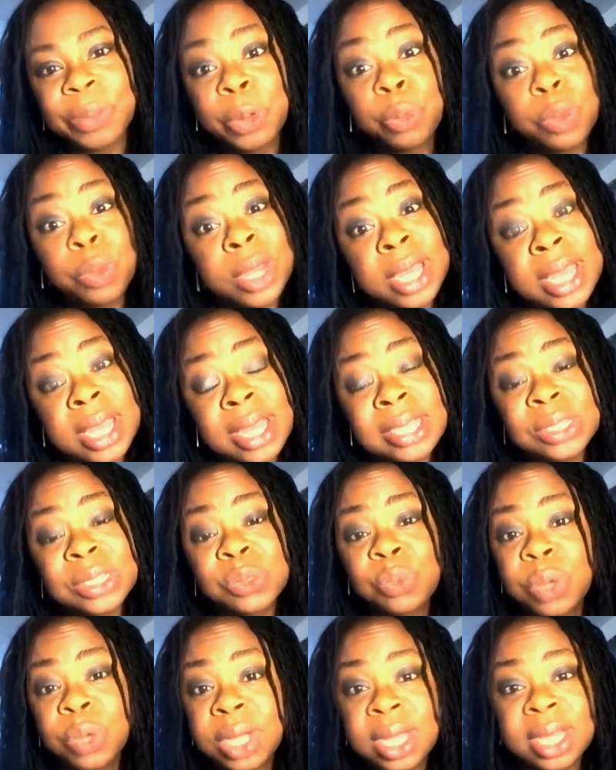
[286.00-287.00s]

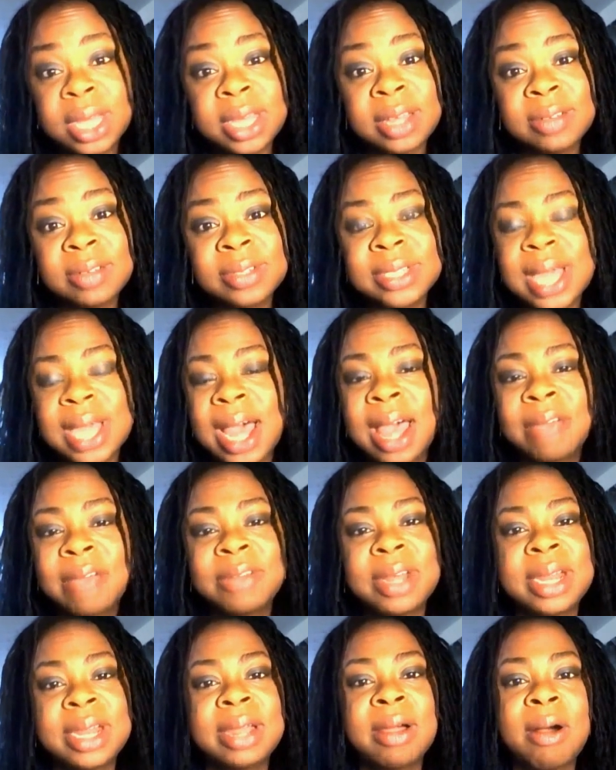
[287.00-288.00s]
wigs, weaves.
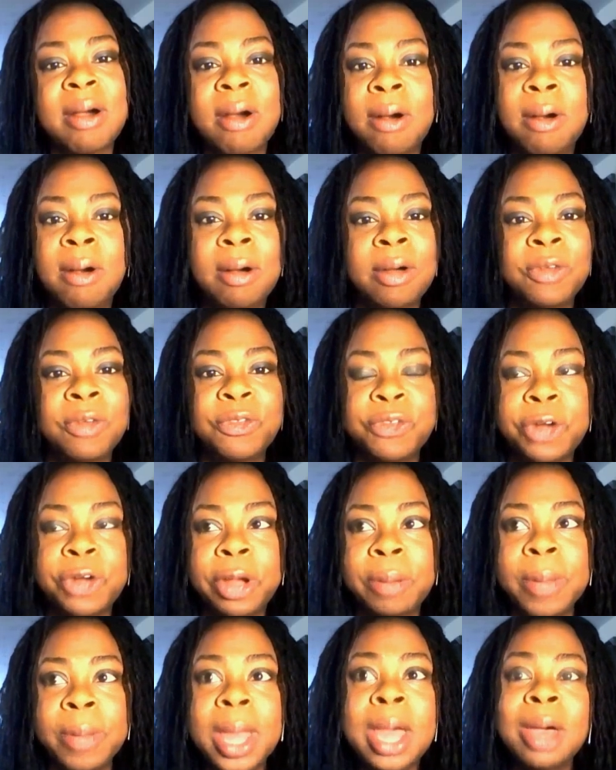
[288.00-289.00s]
I've done it all,
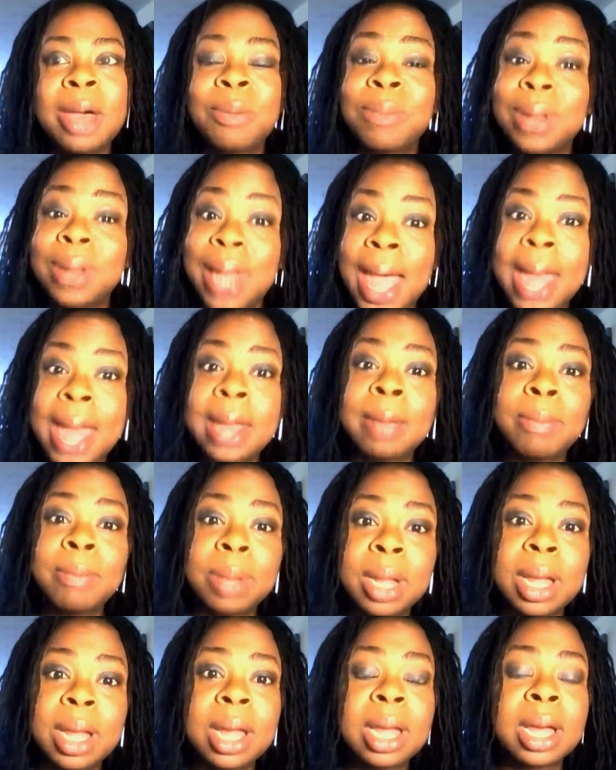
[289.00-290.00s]
from platinum
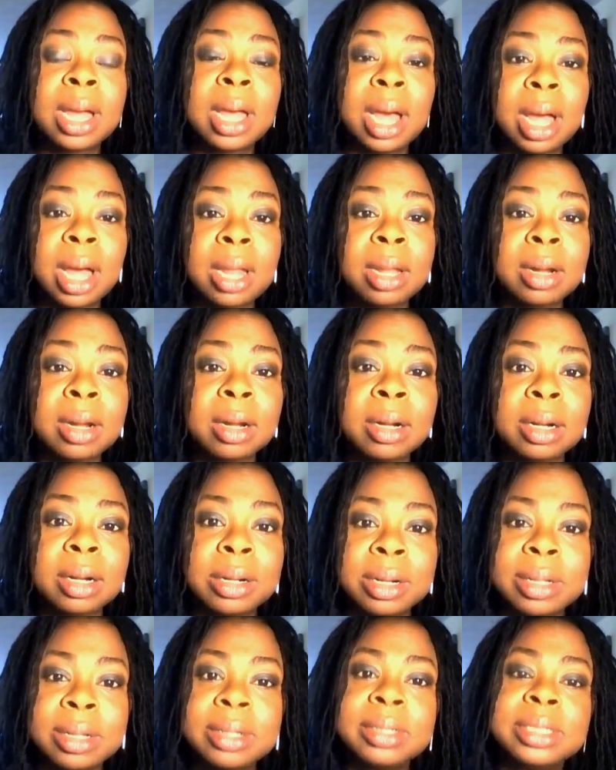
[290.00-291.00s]
blonde
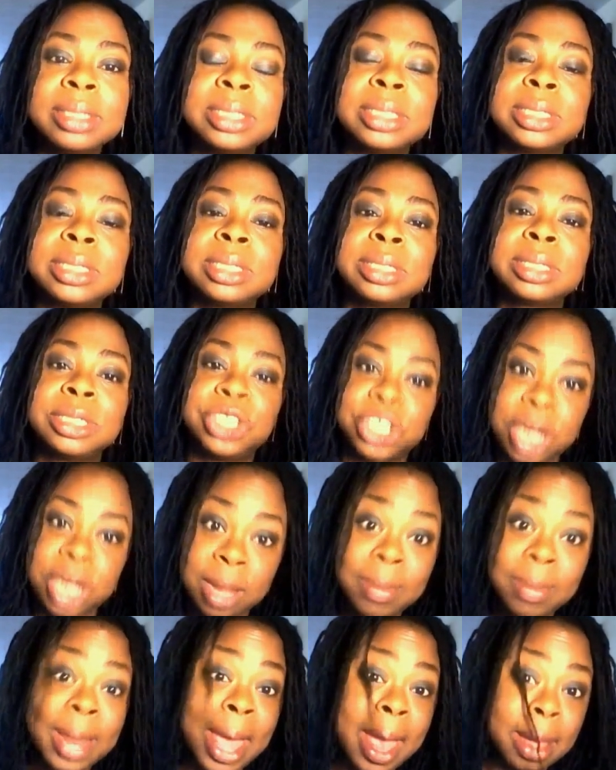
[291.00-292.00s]
color to
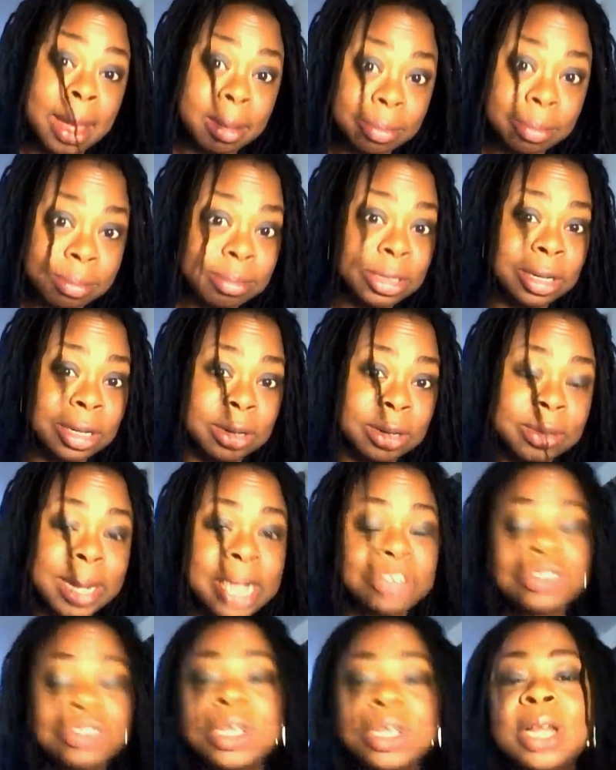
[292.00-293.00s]
jet black,
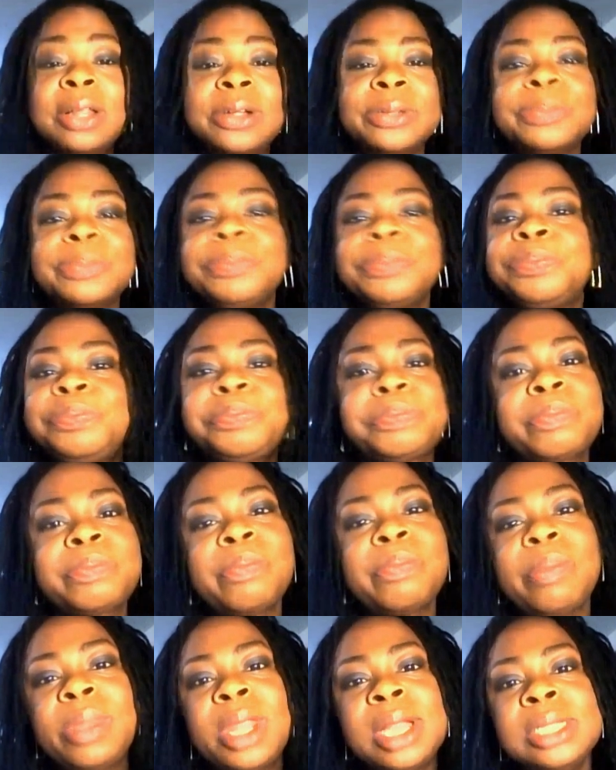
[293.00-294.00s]
natural color.
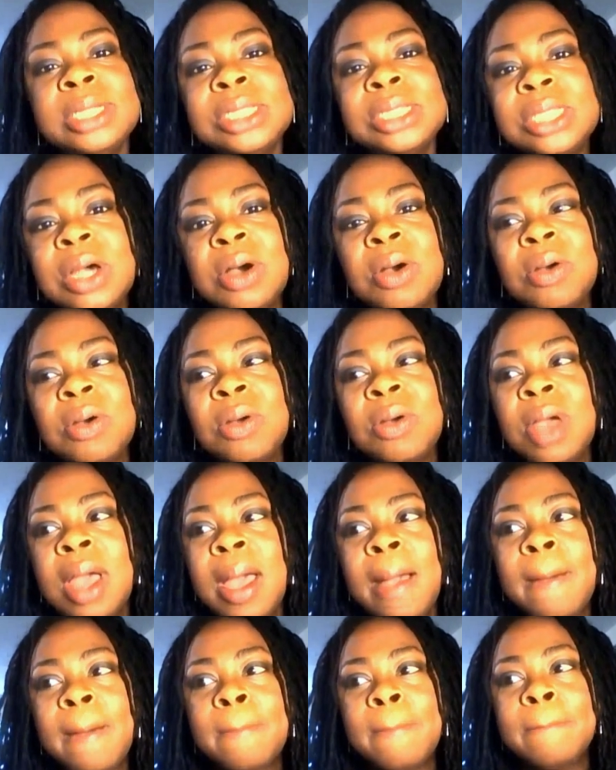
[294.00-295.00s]
So
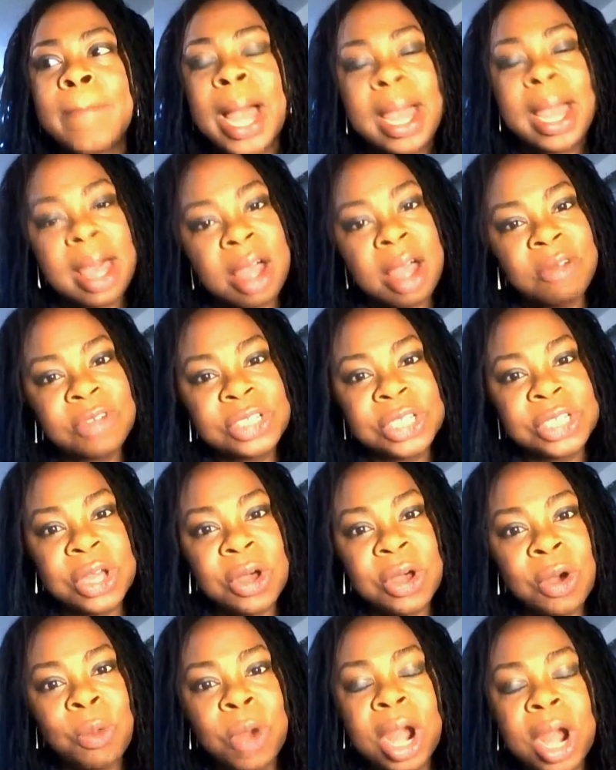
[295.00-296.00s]
my comfort
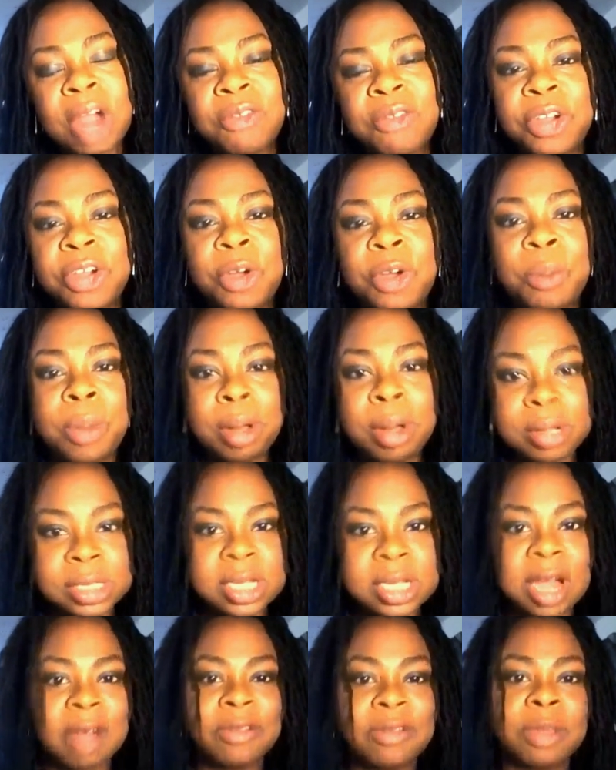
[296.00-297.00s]
zone, where I feel
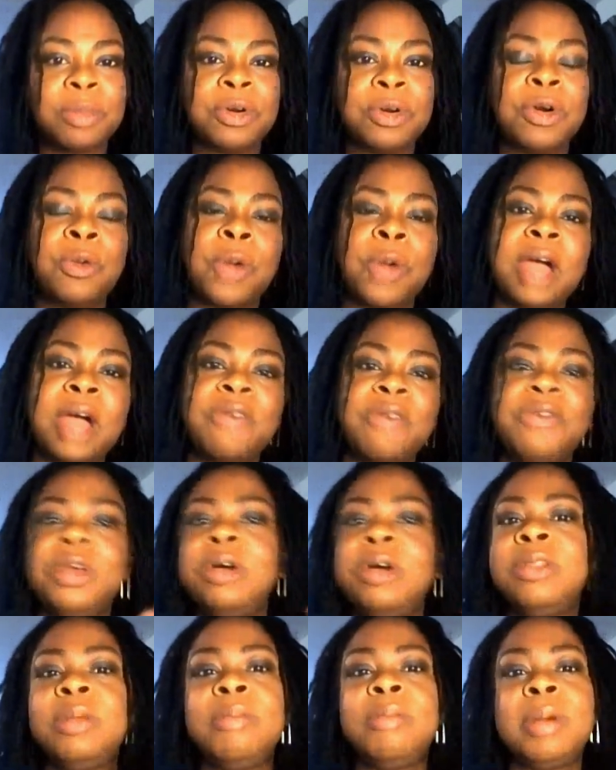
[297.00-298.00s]
most comfortable, where I
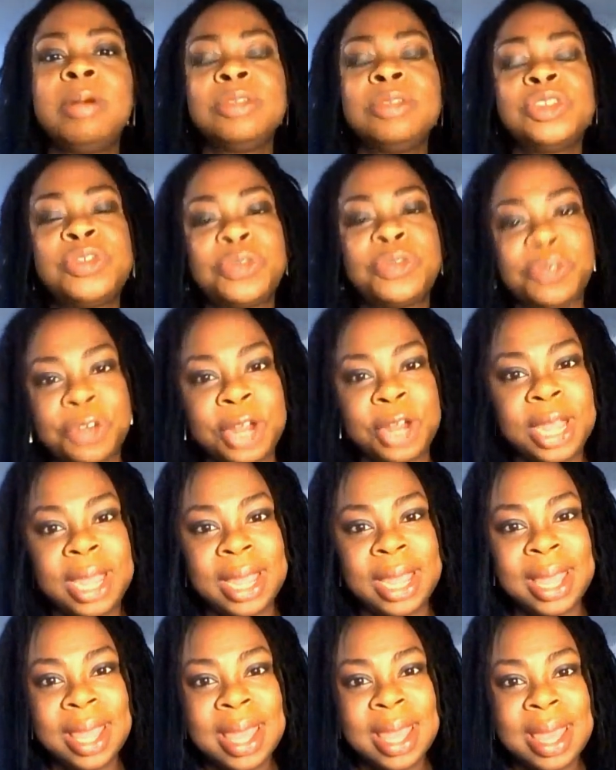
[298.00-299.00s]
feel the most
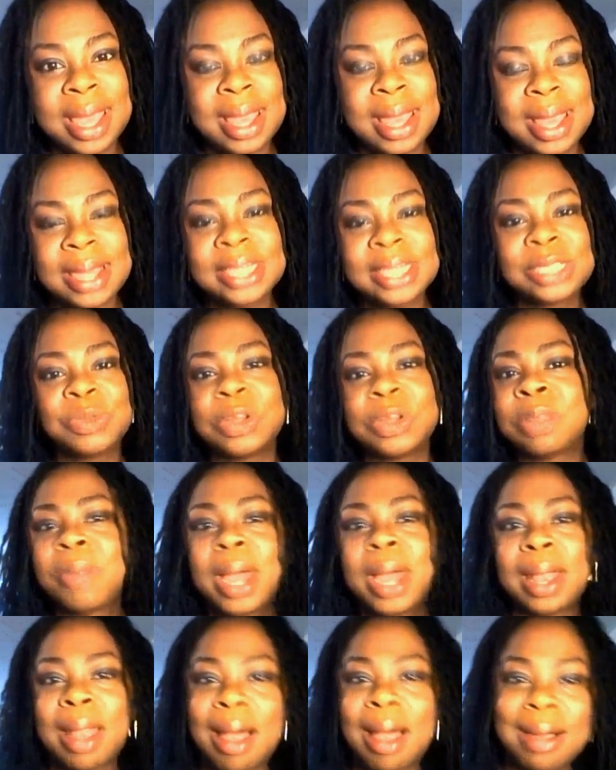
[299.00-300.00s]
free, is with
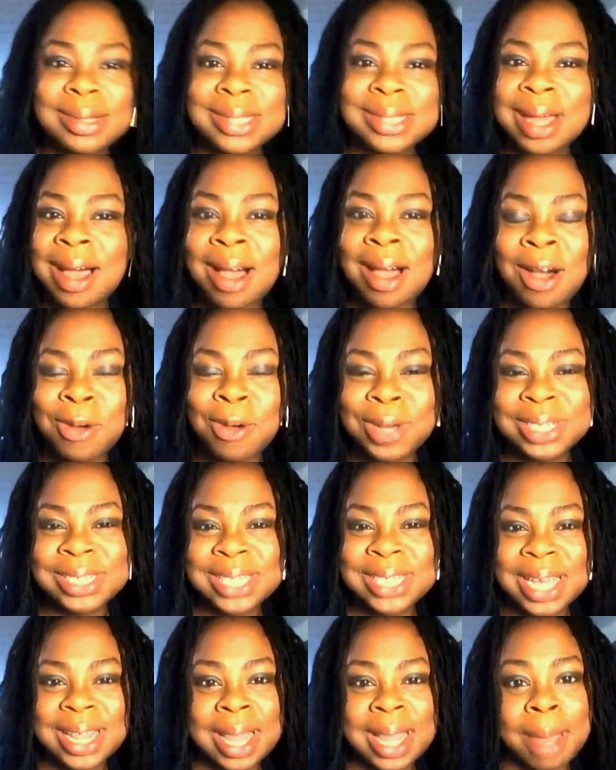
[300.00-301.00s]
my locks. I always
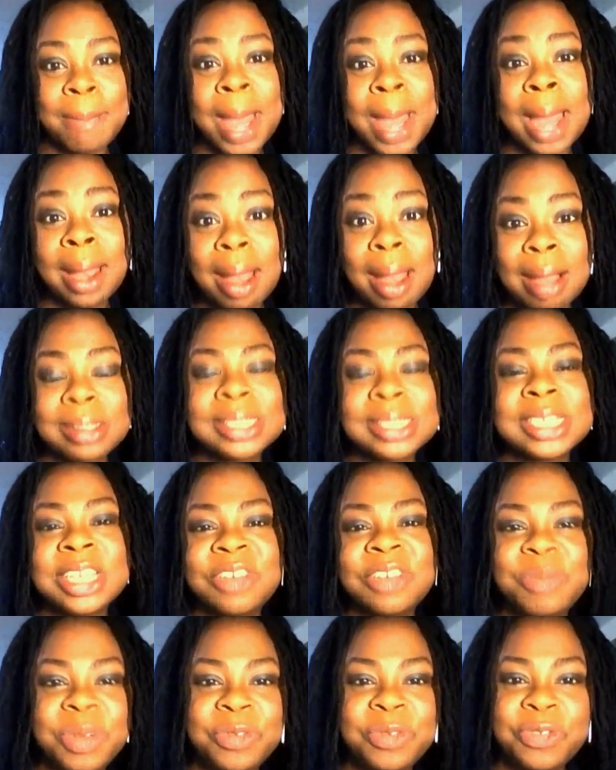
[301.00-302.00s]
say that my locks
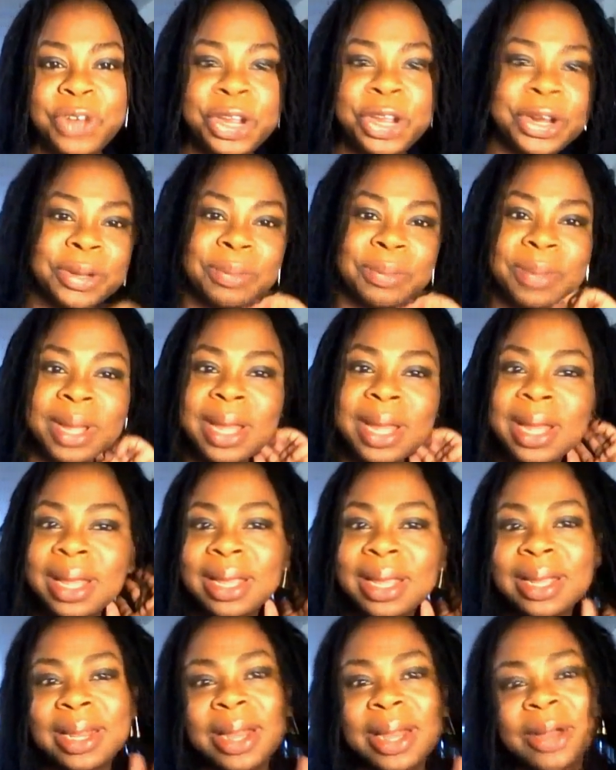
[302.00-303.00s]
give me freedom,
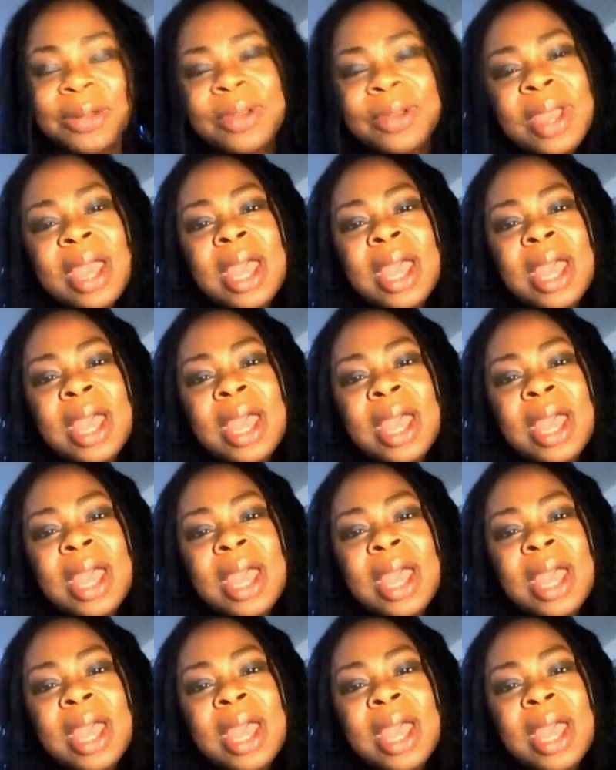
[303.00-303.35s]
you know?